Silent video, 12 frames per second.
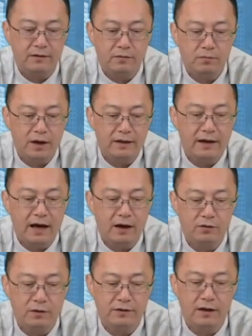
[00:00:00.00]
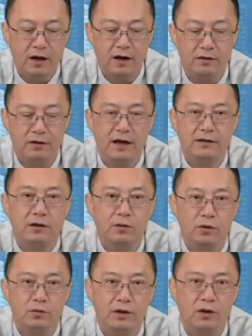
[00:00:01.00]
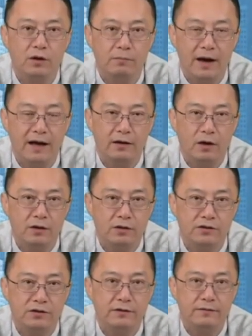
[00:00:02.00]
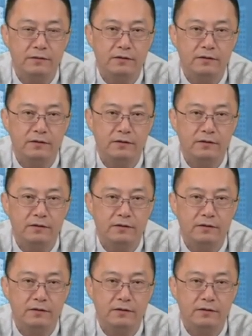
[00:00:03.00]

Right now, the contracts are what we call backlogs.